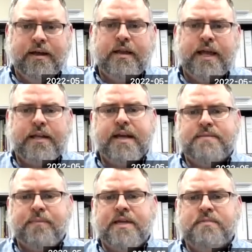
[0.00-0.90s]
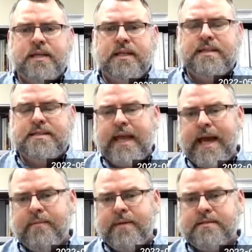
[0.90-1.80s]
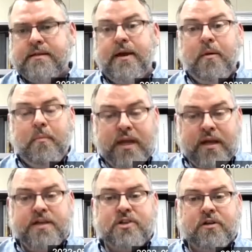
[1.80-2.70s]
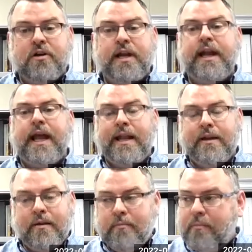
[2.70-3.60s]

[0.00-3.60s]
that takes place within these academies, because you're learning and